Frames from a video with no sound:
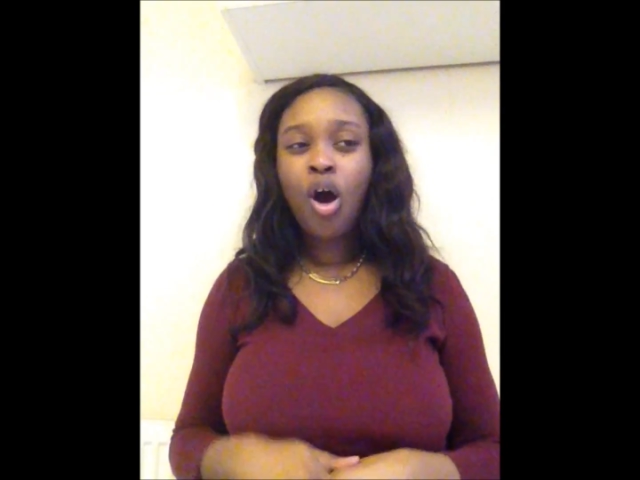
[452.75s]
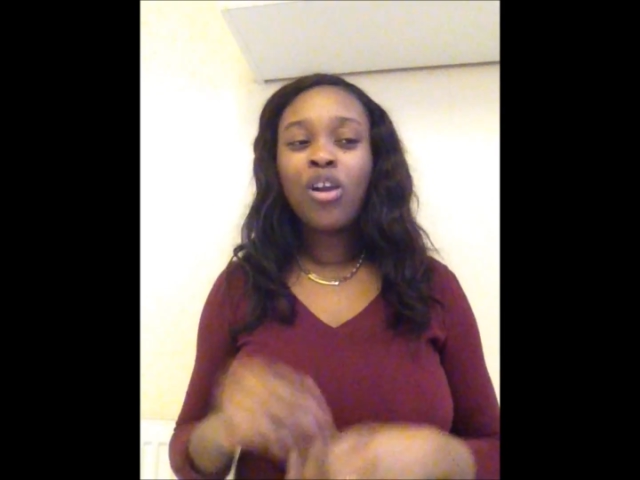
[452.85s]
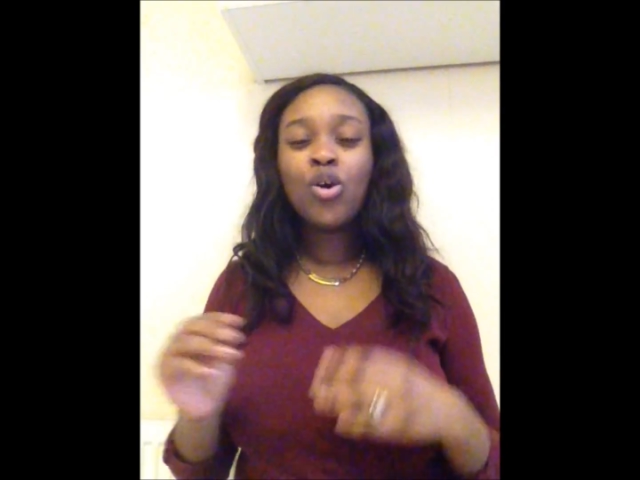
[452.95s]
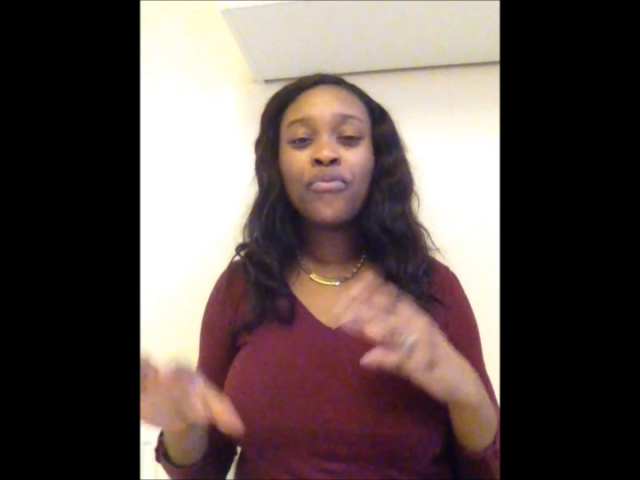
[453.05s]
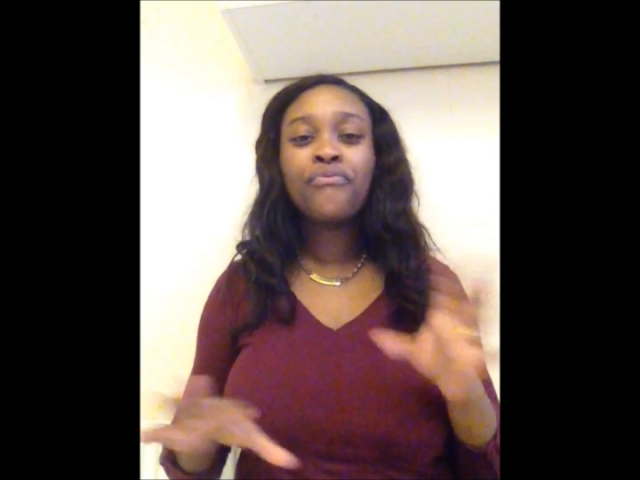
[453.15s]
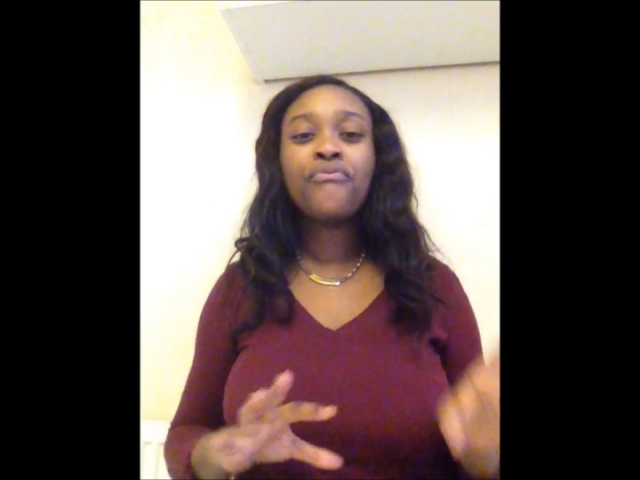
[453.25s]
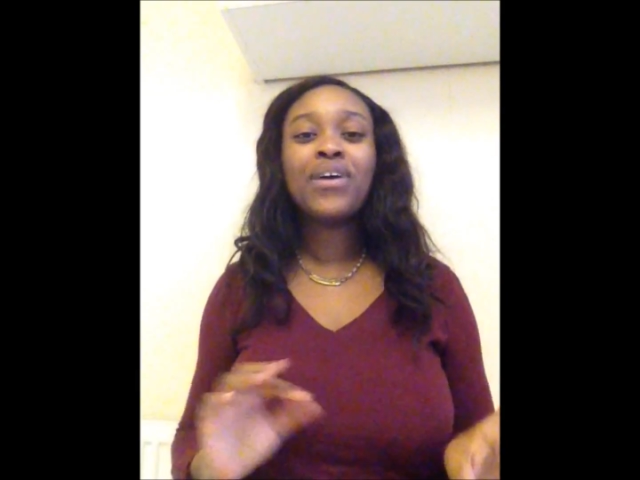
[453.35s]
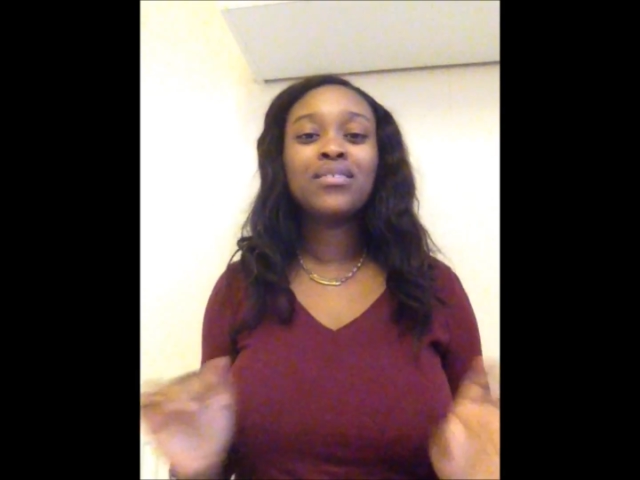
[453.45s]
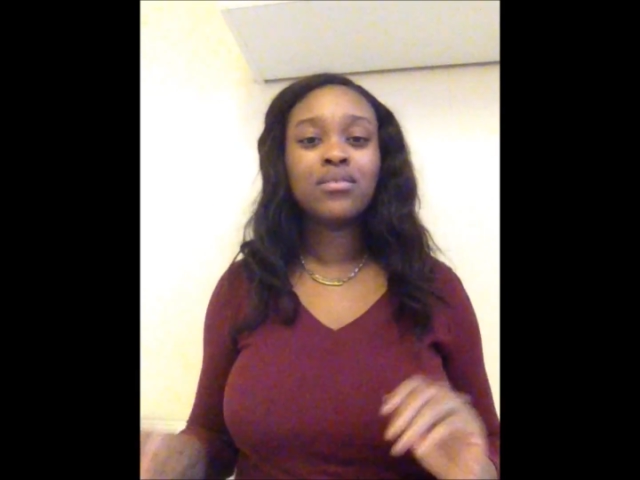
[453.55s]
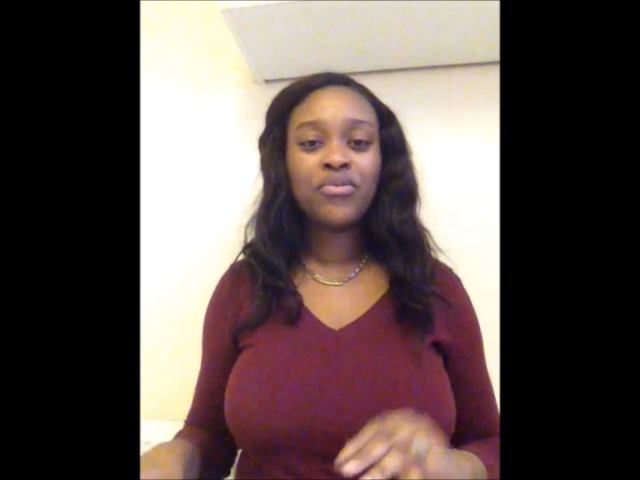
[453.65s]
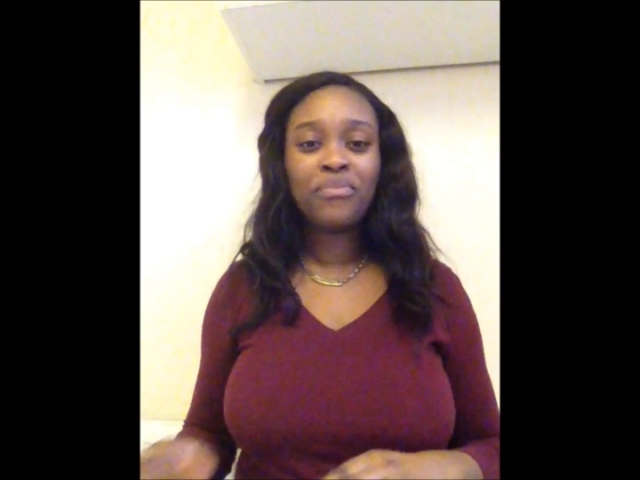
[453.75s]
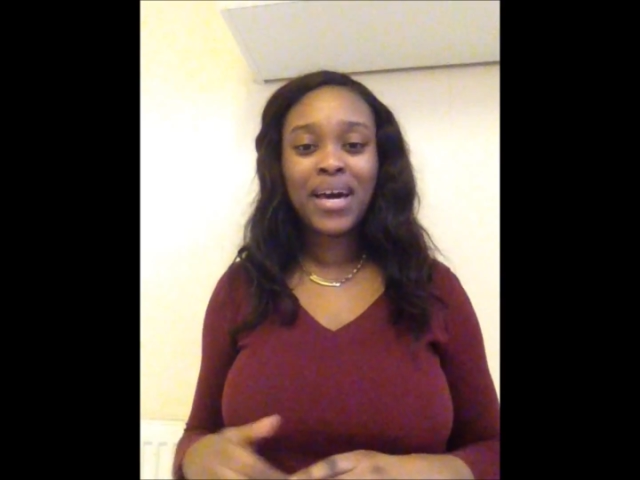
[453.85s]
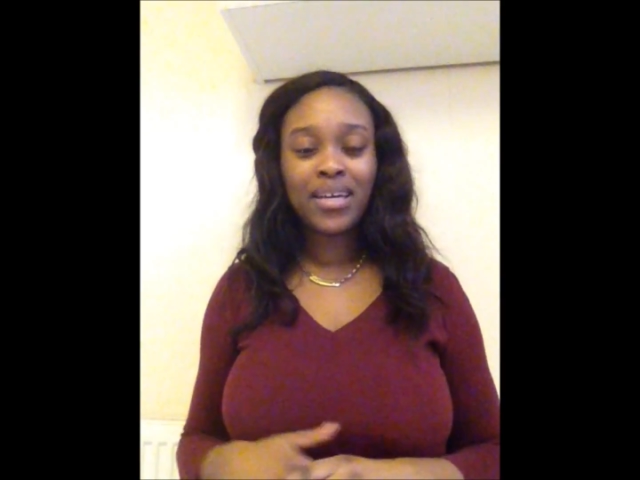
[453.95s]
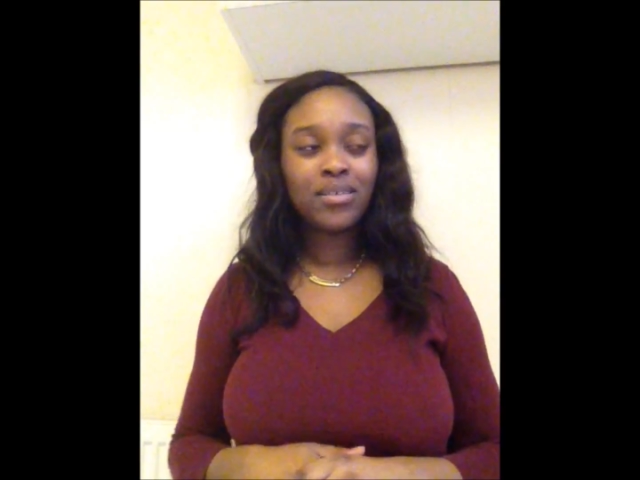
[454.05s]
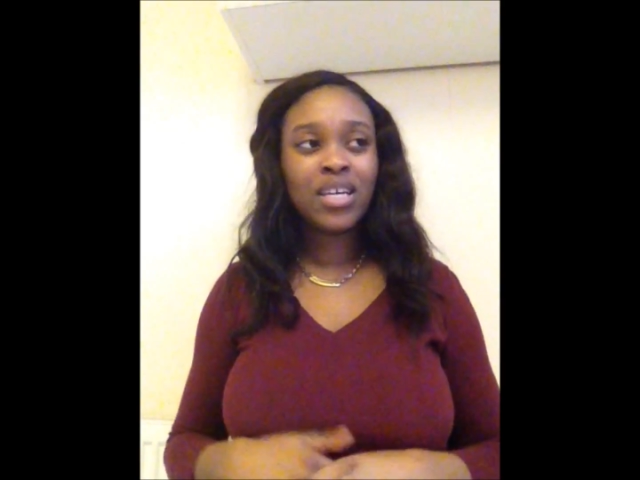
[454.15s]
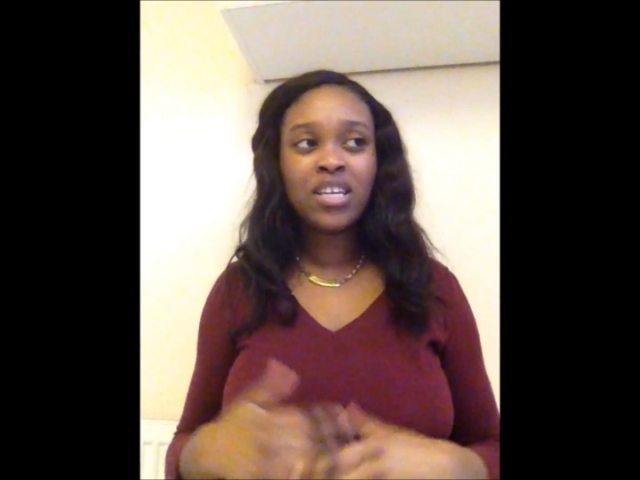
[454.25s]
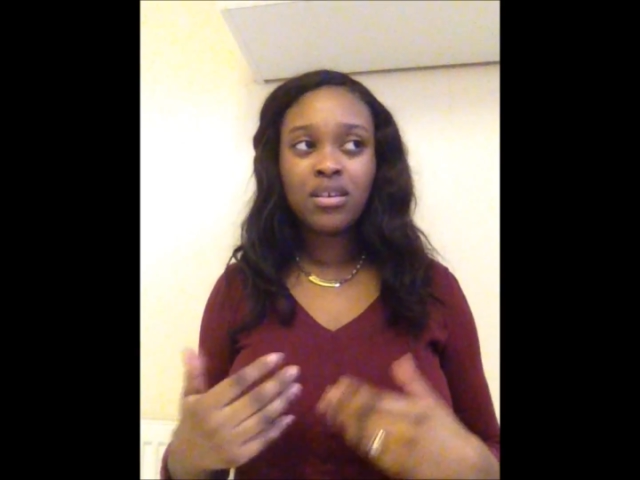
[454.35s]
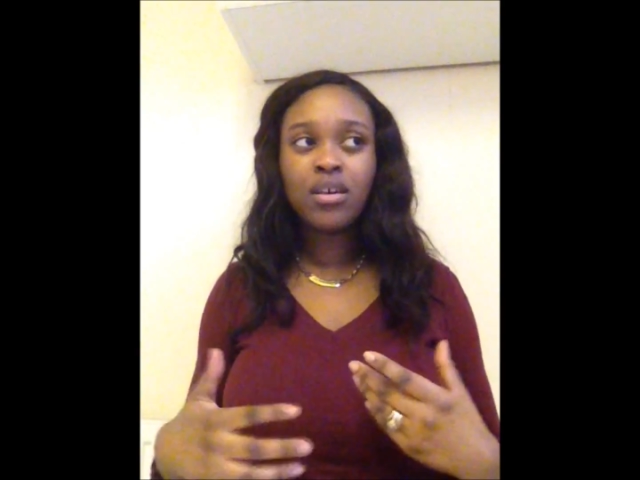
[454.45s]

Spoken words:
a lot of friends of mine, and